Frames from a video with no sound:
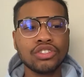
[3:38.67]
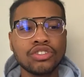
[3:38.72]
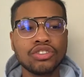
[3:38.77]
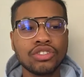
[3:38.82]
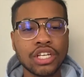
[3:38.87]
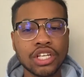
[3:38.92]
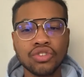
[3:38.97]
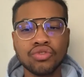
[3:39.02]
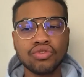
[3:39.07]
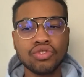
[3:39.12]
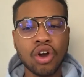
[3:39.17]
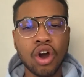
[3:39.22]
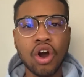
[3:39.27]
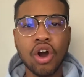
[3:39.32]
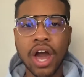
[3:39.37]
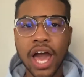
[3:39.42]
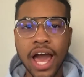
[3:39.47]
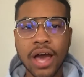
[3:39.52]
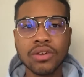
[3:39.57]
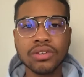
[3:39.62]

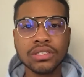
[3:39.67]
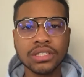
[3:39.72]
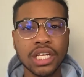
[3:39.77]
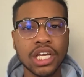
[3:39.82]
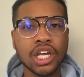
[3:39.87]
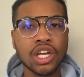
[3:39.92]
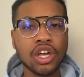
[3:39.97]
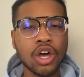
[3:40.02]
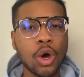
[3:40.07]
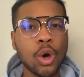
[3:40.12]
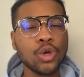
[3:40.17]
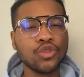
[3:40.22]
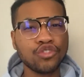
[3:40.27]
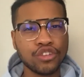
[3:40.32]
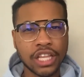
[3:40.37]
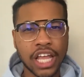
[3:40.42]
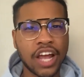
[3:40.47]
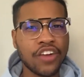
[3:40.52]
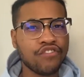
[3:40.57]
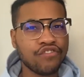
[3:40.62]
dollhouse thing goes for
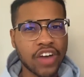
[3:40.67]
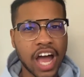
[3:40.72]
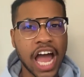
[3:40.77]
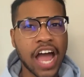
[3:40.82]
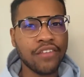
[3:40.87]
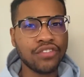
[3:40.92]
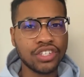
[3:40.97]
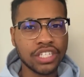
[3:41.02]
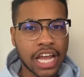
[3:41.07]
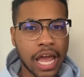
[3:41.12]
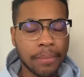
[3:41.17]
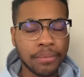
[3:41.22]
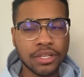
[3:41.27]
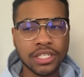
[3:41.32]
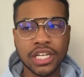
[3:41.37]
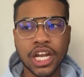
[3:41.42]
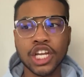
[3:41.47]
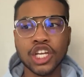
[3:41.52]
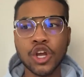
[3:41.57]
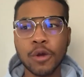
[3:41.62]
like 5 chapters.
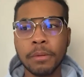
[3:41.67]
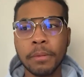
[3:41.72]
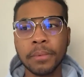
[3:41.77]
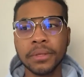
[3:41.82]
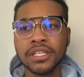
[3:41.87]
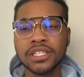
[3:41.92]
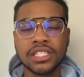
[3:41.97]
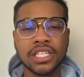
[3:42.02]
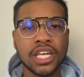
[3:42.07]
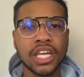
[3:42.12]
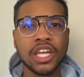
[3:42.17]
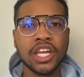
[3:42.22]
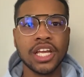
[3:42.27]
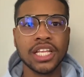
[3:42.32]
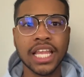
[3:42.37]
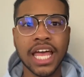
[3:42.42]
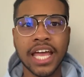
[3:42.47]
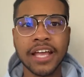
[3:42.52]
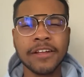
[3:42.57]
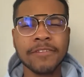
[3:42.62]
And I know people are sitting here
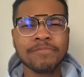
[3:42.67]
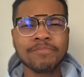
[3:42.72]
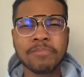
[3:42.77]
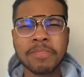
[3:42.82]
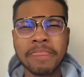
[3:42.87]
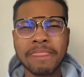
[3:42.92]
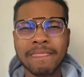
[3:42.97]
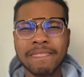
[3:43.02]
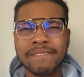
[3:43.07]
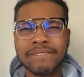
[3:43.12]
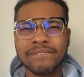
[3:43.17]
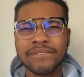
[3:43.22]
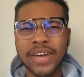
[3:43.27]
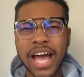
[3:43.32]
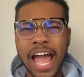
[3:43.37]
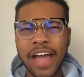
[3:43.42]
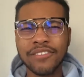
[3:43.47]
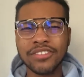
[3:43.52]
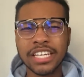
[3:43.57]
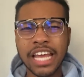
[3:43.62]
like,
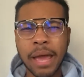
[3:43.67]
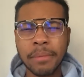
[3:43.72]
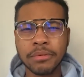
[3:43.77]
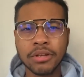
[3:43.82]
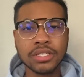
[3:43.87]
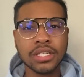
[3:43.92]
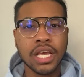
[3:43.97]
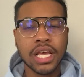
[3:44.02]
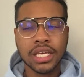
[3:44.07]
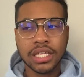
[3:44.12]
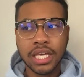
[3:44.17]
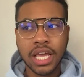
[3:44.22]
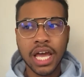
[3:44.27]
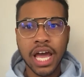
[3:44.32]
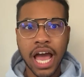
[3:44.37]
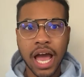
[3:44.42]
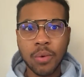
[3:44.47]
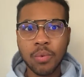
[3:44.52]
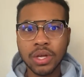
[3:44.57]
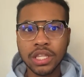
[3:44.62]
5 chapters. Yeah,
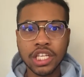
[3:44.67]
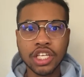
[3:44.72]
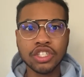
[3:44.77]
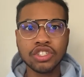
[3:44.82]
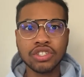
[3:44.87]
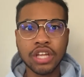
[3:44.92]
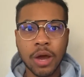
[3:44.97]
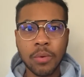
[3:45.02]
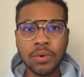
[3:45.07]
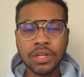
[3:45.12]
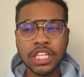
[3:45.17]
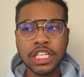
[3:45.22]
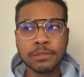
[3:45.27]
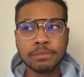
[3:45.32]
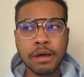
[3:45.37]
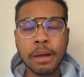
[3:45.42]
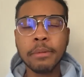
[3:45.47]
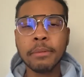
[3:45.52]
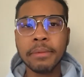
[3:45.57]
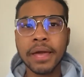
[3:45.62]
I want this
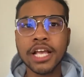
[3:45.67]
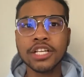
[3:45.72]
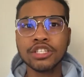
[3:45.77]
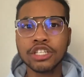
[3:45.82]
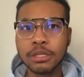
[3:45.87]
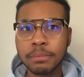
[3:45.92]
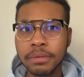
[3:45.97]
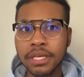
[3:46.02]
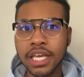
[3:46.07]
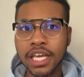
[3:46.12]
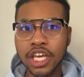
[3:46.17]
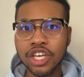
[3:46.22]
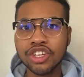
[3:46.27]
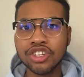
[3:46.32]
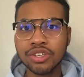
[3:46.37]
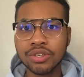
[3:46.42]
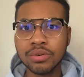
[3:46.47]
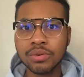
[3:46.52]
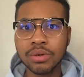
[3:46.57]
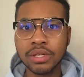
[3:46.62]
puppet master to be an
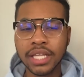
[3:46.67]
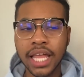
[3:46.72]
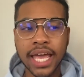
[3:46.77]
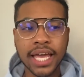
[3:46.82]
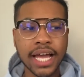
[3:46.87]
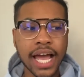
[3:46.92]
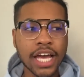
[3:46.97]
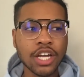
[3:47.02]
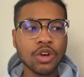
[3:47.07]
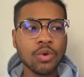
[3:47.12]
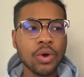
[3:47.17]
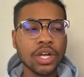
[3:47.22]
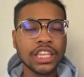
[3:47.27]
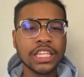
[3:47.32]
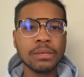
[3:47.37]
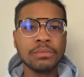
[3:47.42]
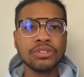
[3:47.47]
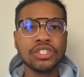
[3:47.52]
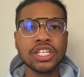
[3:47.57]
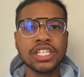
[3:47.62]
issue. Like, I don't want
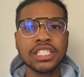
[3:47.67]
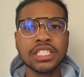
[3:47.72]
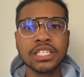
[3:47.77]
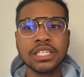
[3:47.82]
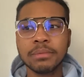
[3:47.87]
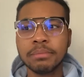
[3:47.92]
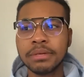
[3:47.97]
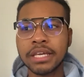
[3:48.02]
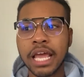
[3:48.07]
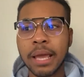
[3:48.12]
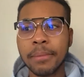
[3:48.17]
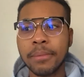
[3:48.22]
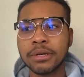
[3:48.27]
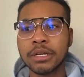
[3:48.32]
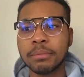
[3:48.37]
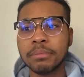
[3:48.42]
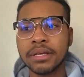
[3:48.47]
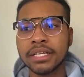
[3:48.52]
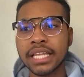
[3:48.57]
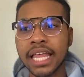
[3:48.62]
them just to be able to
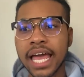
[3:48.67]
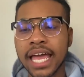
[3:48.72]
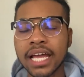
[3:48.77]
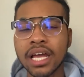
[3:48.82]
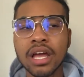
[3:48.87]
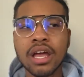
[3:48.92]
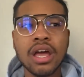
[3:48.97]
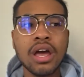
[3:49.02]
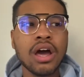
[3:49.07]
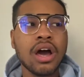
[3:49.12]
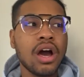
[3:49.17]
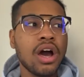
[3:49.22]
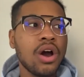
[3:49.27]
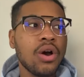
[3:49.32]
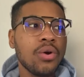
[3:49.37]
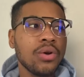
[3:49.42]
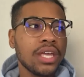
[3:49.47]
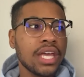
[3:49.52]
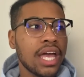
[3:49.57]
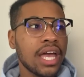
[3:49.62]
be like,
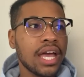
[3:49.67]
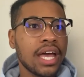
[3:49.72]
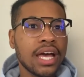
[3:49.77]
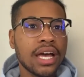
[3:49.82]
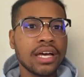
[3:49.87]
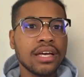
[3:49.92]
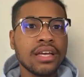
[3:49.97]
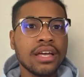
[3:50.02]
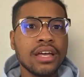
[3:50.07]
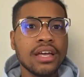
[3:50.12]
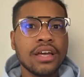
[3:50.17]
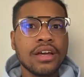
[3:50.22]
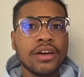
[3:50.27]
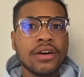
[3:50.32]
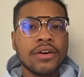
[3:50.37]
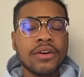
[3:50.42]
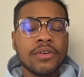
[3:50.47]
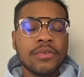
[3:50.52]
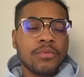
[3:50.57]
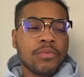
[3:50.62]
oh yeah,
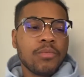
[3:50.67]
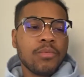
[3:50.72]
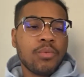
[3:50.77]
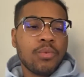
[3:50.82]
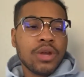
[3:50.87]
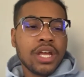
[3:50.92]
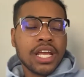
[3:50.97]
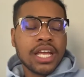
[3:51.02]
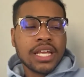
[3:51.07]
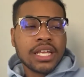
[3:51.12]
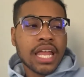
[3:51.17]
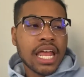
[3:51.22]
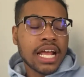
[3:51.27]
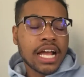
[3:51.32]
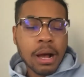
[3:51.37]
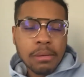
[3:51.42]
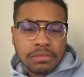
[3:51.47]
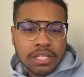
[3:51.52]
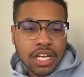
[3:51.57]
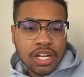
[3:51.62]
they
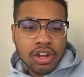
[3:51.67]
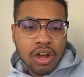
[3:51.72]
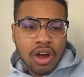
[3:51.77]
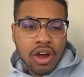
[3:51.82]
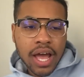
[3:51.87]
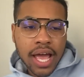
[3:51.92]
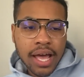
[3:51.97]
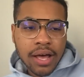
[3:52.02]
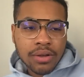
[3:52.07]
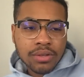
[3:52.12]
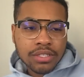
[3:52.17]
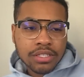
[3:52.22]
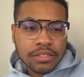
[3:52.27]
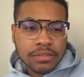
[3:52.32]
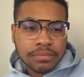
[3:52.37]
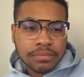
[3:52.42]
come to the dollhouse,